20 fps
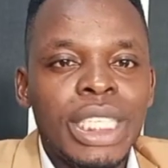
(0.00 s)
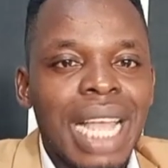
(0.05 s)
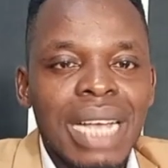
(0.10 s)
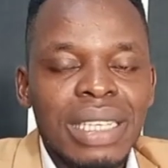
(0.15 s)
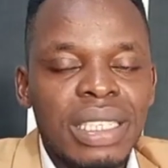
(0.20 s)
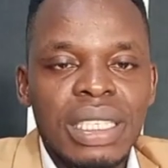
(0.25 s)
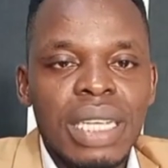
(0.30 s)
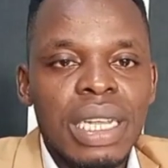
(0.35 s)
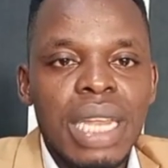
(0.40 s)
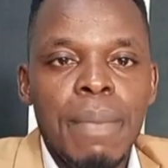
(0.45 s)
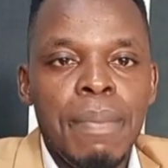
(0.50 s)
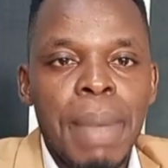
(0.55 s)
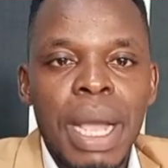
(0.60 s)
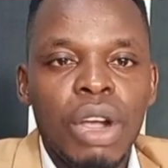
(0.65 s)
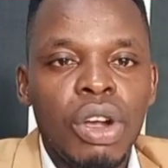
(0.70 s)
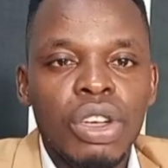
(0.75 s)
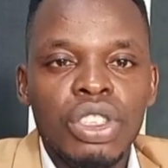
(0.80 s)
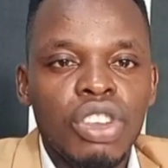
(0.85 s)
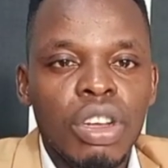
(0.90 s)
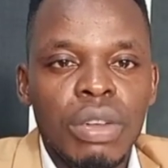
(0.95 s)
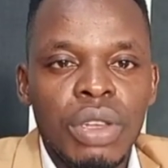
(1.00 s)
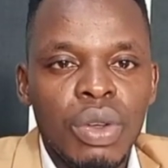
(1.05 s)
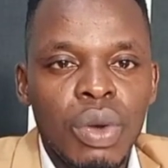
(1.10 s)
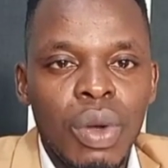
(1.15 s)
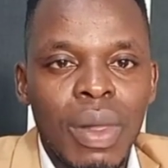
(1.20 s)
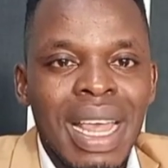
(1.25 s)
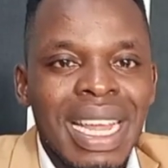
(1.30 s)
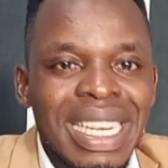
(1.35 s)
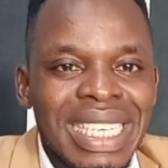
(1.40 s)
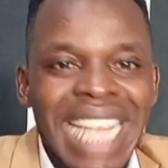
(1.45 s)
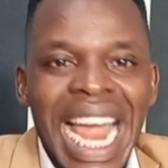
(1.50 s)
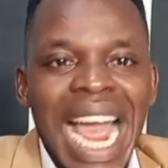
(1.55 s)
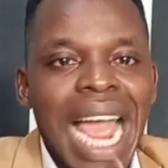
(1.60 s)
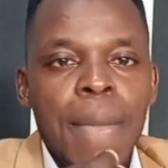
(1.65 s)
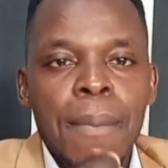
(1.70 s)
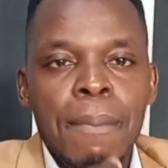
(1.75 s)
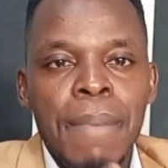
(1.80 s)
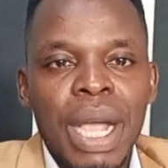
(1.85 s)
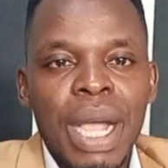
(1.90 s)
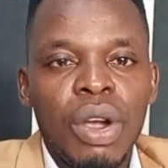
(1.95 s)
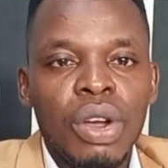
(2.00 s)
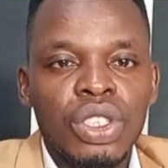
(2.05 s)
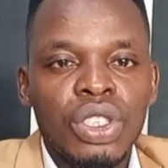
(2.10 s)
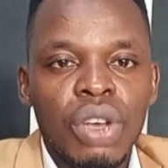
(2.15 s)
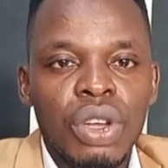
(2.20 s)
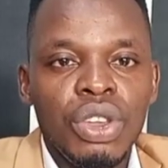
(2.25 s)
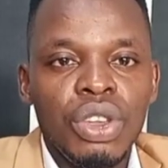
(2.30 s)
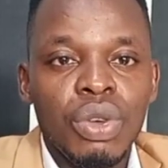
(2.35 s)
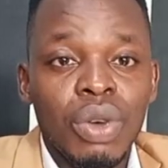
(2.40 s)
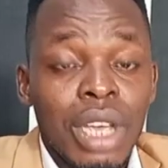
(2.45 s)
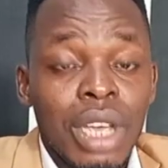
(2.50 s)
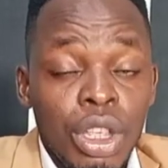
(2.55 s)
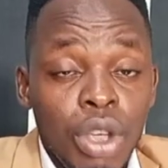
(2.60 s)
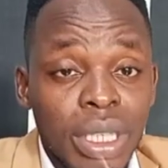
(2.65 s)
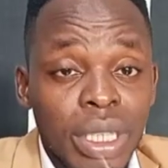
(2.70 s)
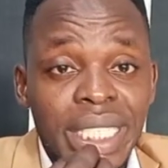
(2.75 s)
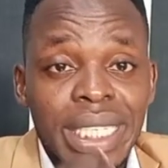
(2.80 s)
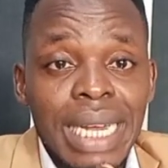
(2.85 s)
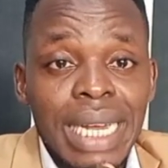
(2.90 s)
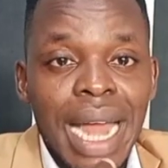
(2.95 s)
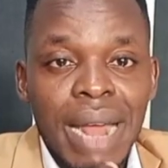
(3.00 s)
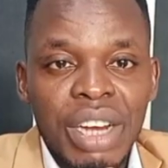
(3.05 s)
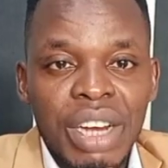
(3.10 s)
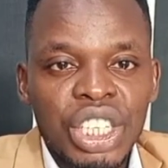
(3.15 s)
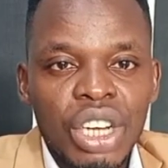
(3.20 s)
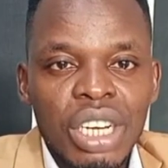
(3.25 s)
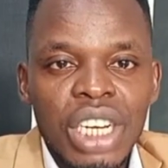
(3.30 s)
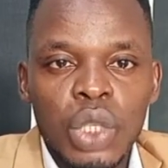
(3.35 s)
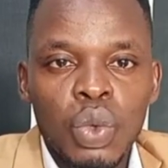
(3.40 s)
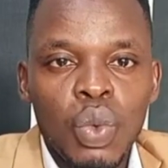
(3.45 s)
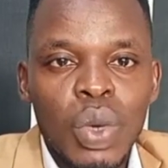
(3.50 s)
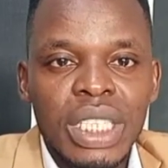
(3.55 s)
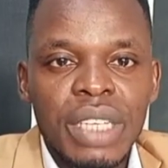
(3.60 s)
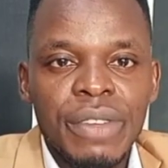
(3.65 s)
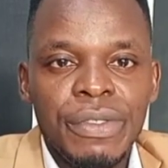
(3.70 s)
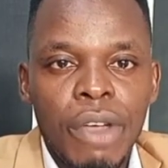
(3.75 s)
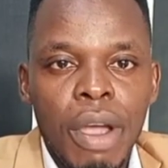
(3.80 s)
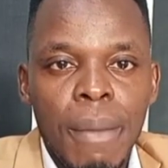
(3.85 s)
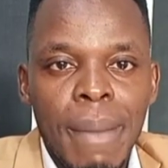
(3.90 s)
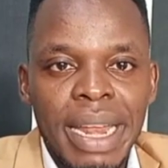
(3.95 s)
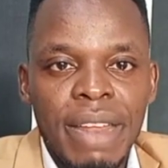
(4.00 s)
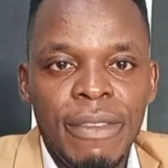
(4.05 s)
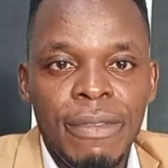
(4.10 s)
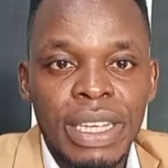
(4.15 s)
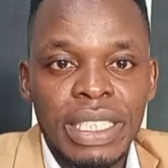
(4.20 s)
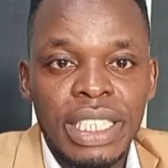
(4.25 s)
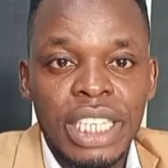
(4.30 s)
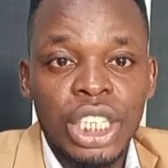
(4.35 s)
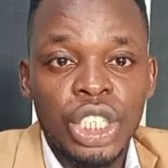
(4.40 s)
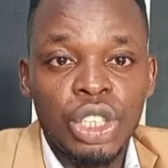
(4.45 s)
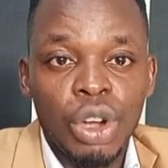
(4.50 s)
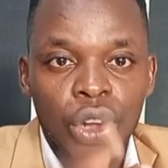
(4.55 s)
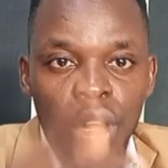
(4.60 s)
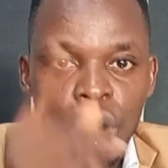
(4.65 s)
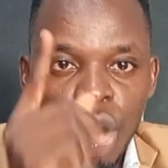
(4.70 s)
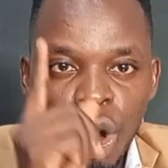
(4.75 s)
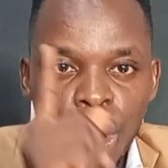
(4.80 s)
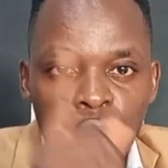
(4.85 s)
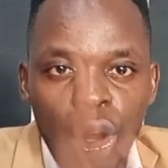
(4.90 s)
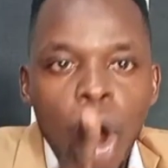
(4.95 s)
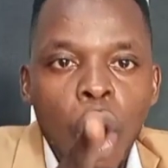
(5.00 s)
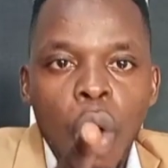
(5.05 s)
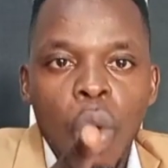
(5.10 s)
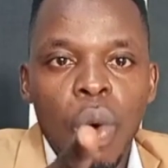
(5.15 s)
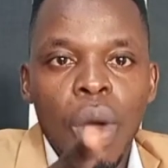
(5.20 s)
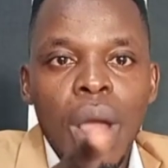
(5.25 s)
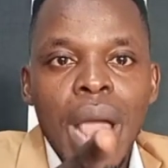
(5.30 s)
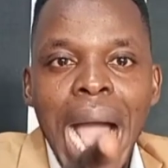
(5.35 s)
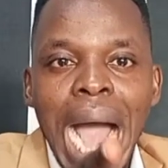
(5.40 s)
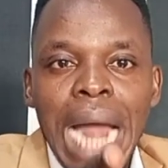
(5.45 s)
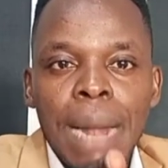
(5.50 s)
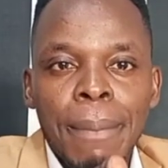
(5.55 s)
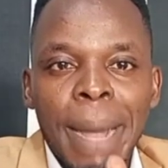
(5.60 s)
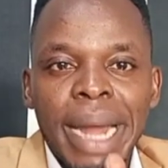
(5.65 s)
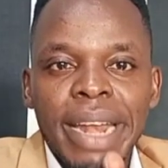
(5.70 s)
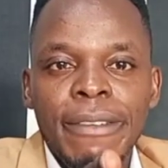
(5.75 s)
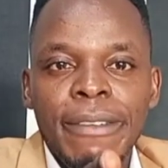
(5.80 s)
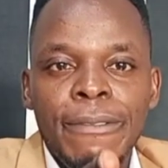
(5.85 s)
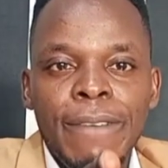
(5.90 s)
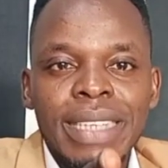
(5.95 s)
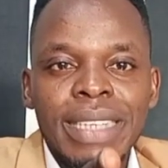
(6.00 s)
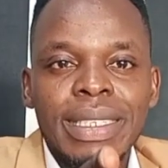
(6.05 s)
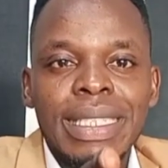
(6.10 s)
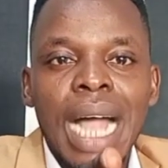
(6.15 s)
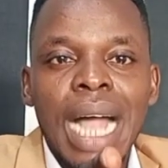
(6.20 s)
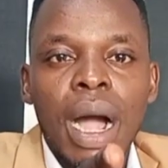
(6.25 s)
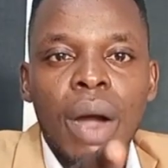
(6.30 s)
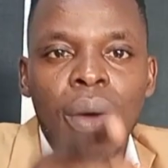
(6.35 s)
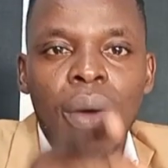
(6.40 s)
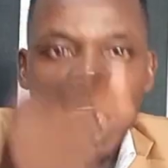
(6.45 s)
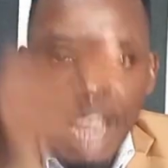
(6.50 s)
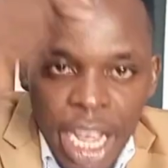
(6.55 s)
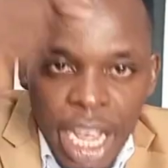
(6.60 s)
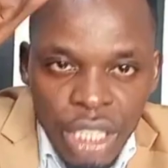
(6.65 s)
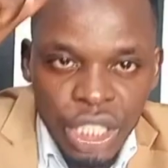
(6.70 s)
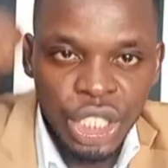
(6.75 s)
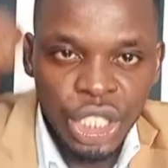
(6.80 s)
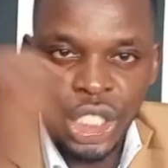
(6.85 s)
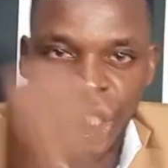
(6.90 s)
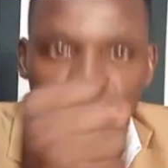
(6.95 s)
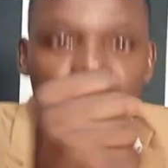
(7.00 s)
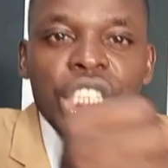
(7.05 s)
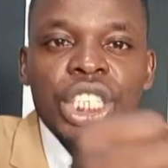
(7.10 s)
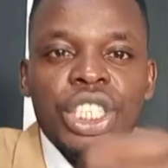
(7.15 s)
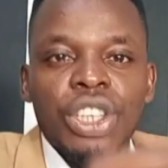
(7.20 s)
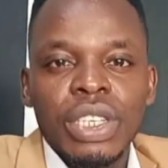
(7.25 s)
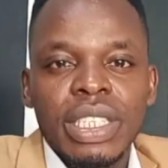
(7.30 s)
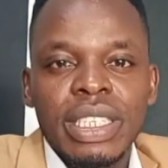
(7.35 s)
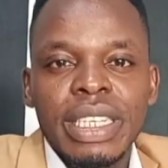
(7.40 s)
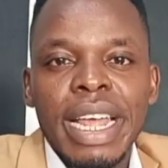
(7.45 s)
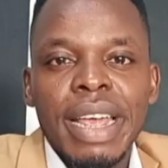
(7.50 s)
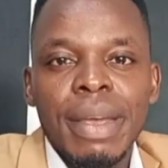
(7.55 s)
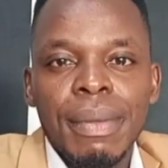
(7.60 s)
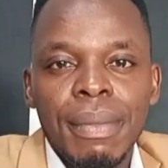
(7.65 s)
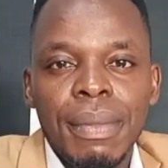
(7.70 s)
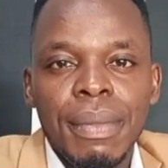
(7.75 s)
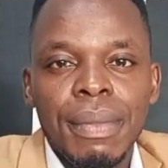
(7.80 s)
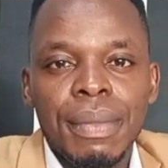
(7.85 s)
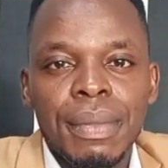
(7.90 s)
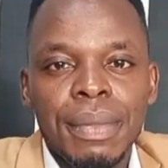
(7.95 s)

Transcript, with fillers: Destiny beckons on you. Time beckons on you. Your generation is waiting for your manifestation. Go and manifest now in Jesus' name.